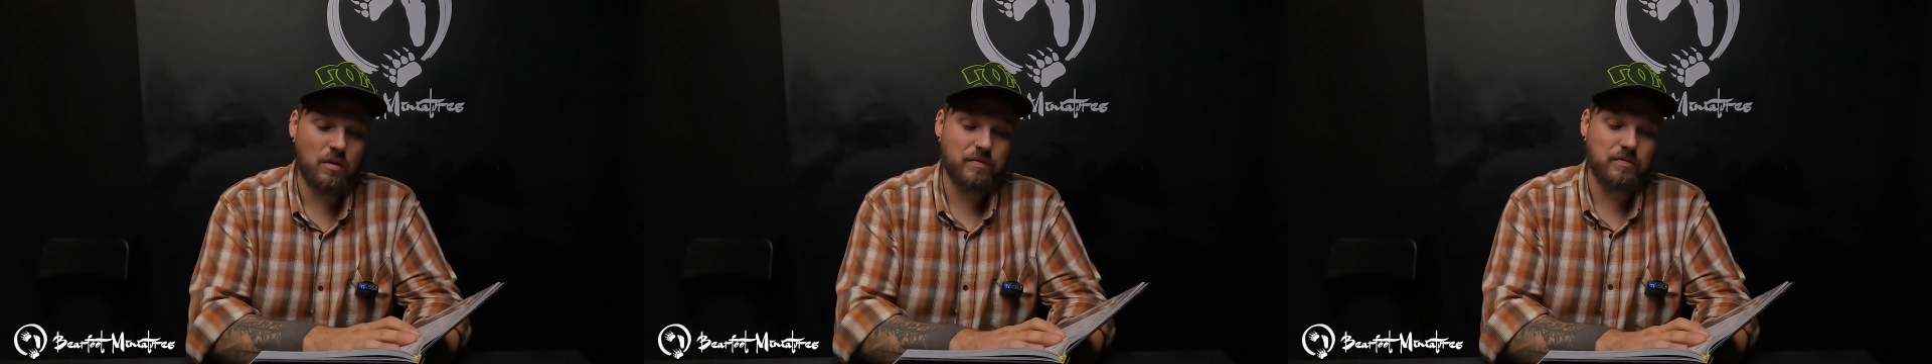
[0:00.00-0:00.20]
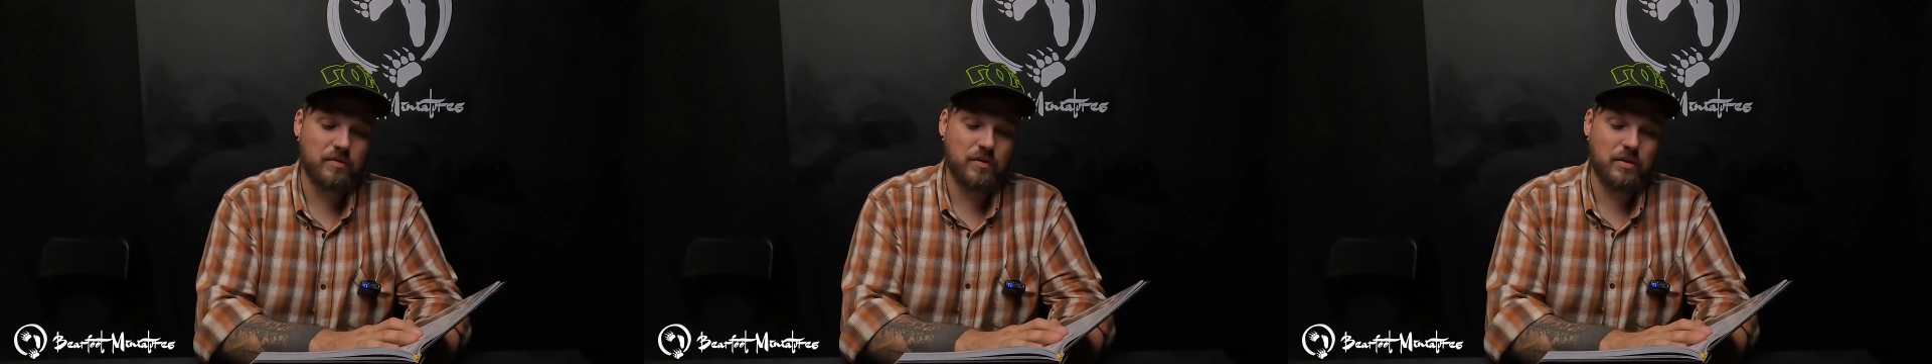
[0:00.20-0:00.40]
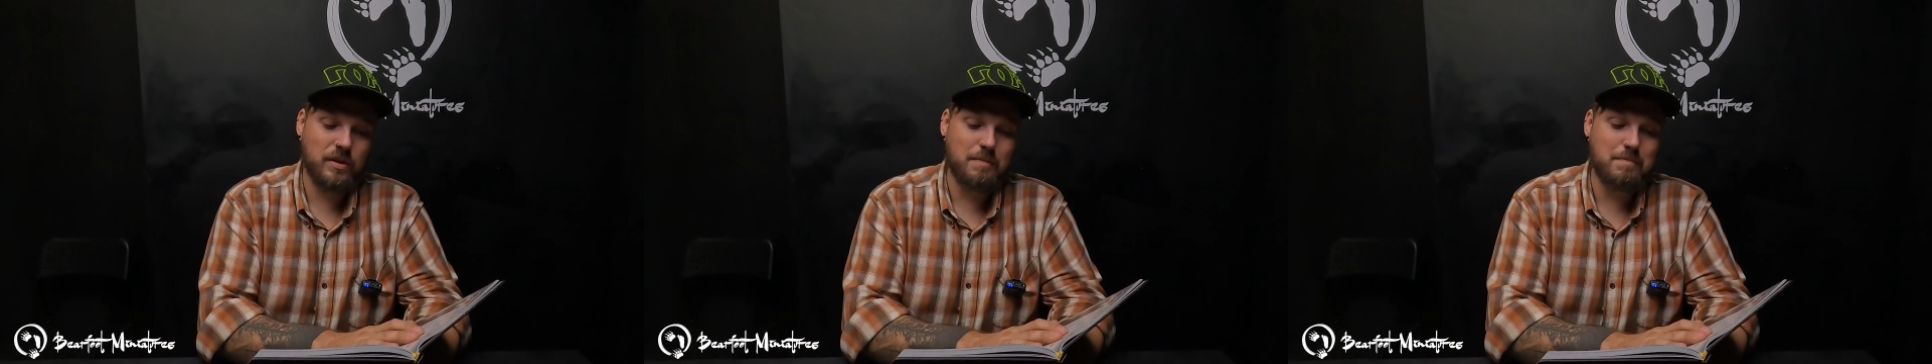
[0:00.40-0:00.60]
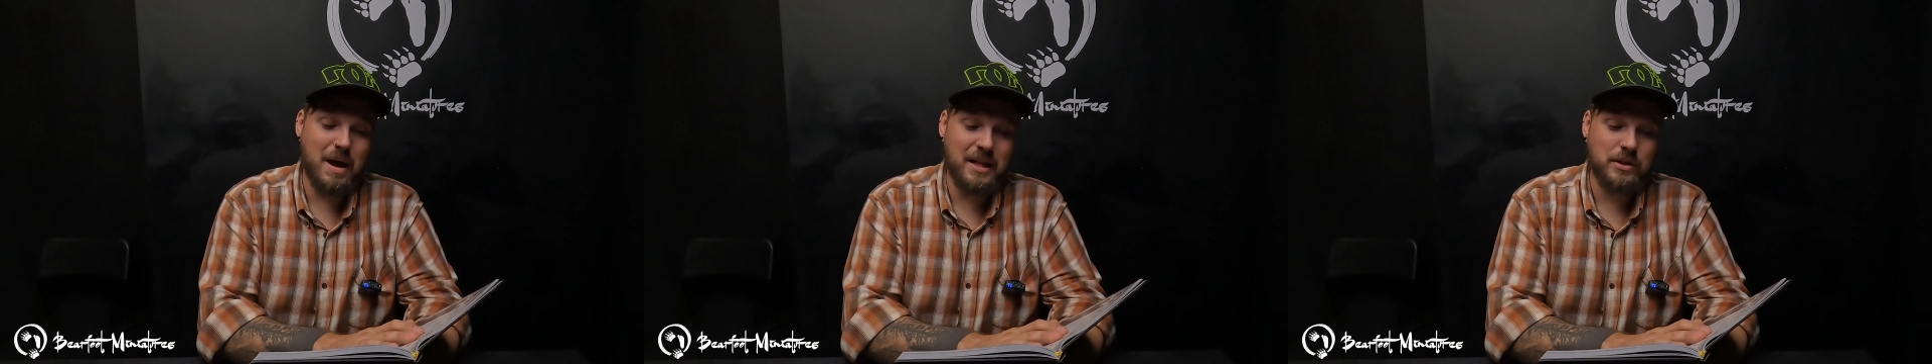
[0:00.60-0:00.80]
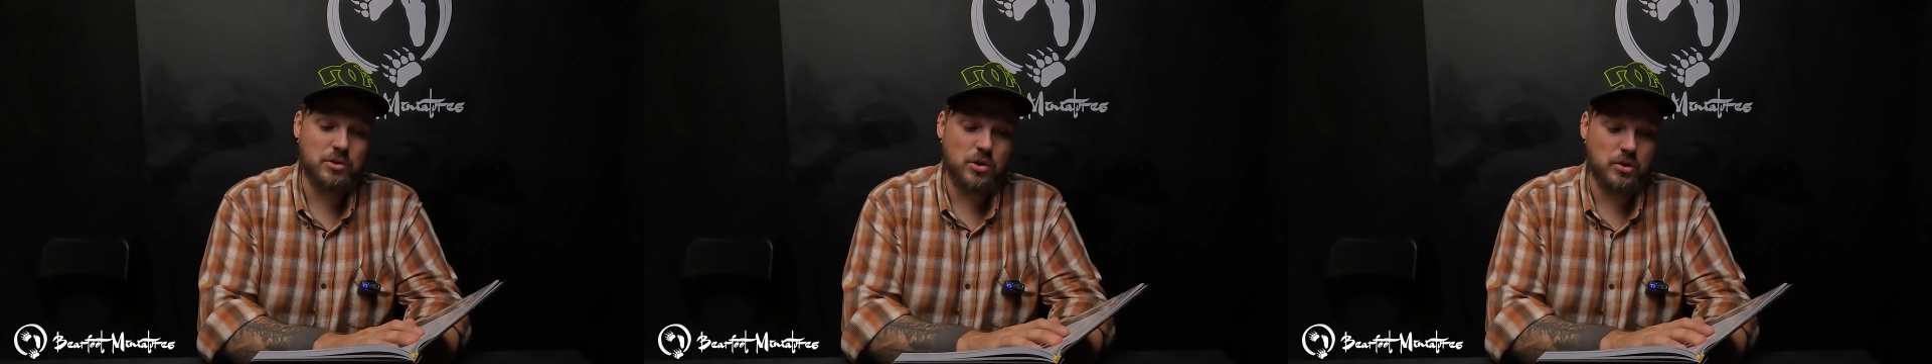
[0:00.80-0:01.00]
of the
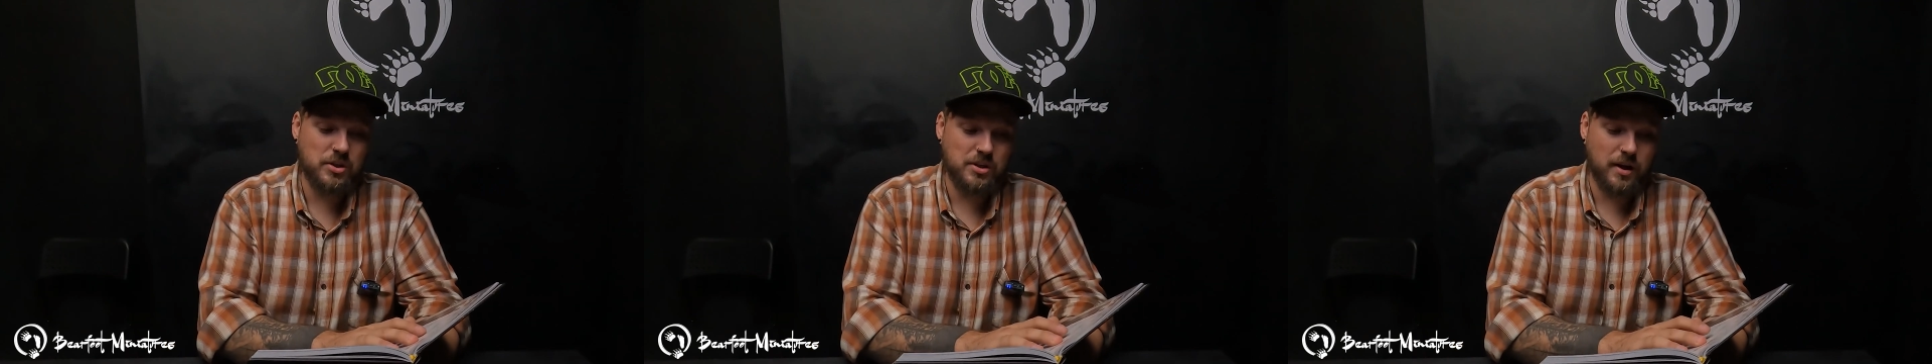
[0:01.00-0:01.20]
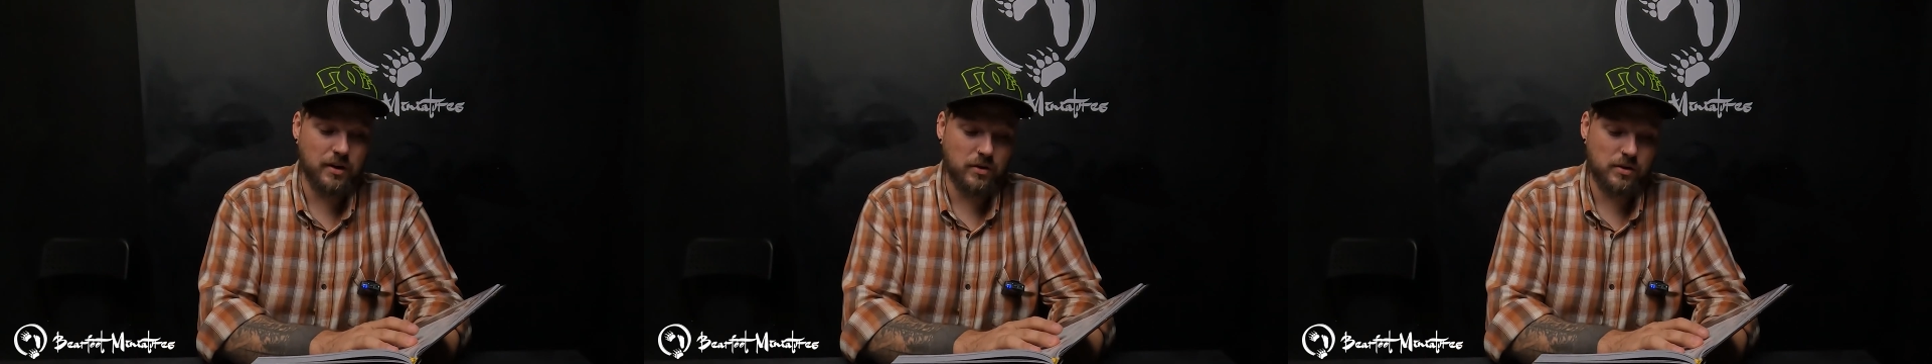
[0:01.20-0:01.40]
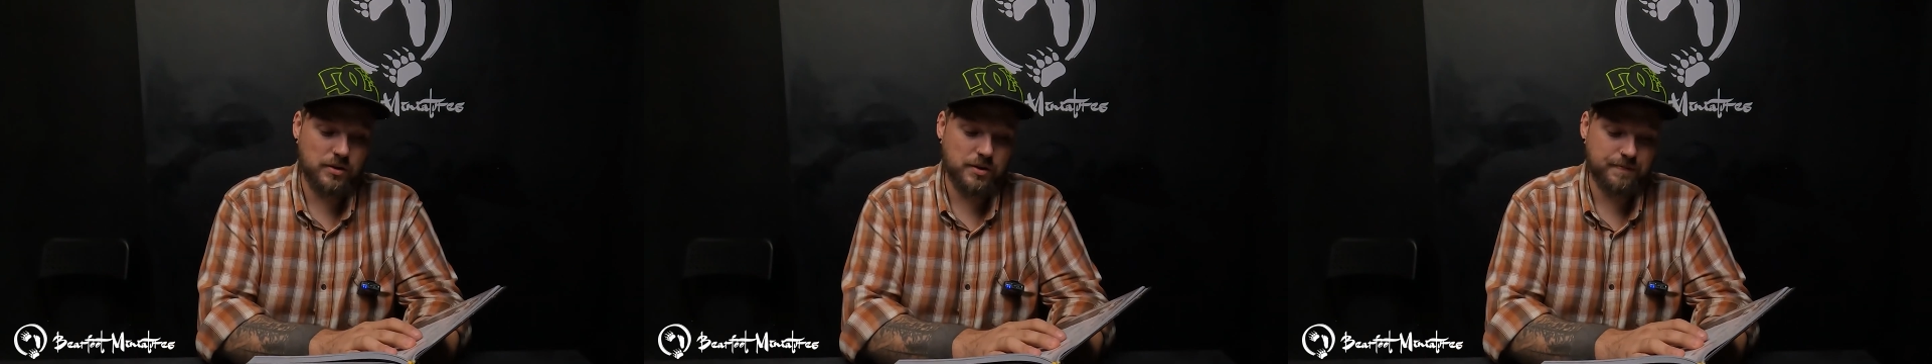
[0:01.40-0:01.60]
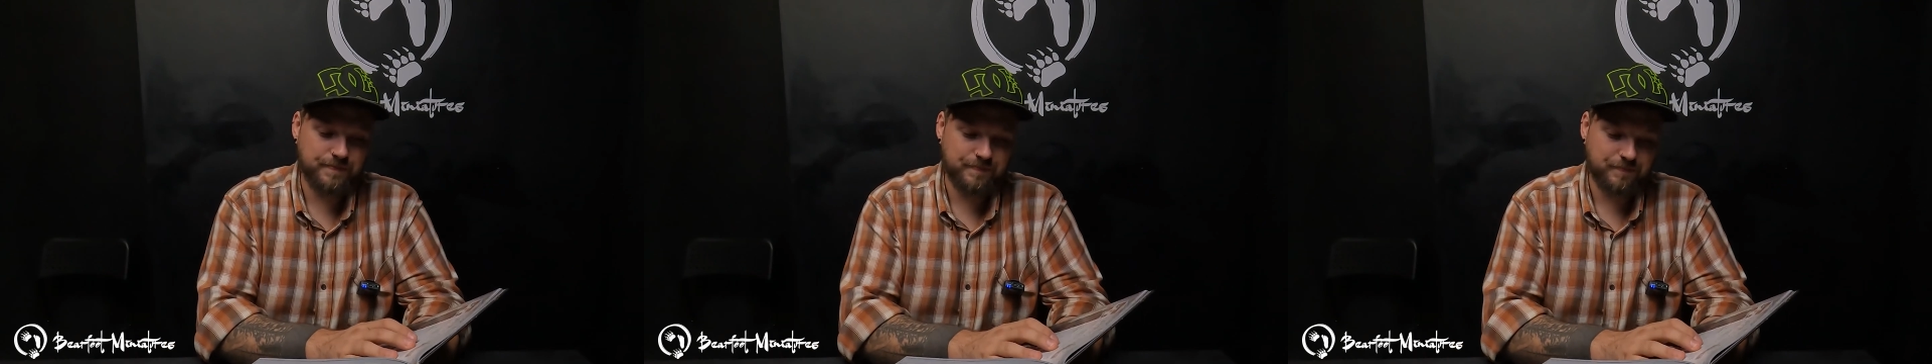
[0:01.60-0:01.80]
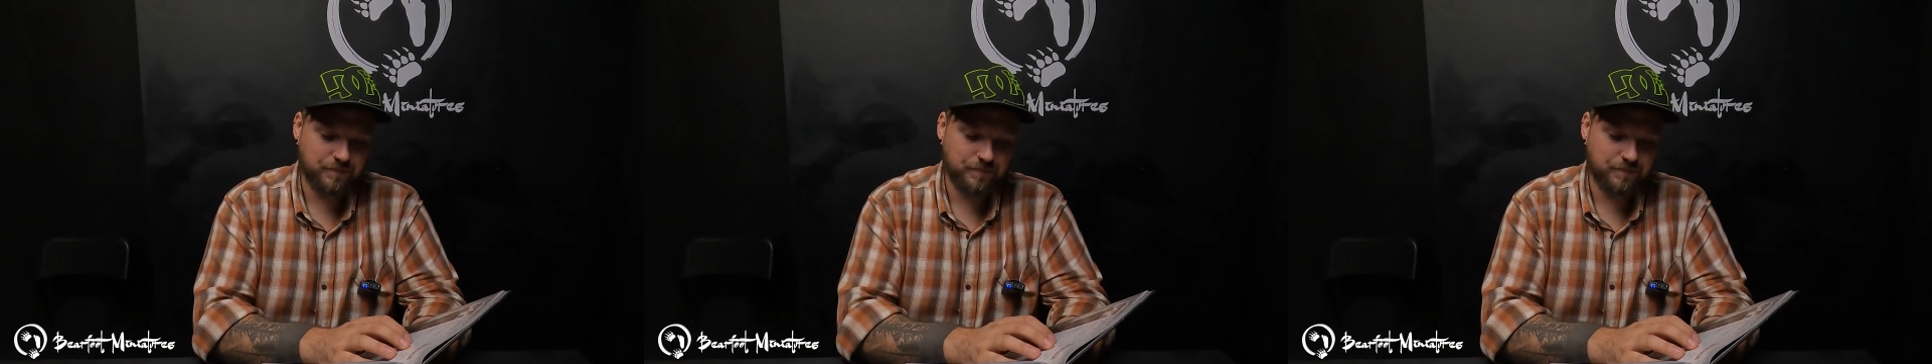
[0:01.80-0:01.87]
mental skills.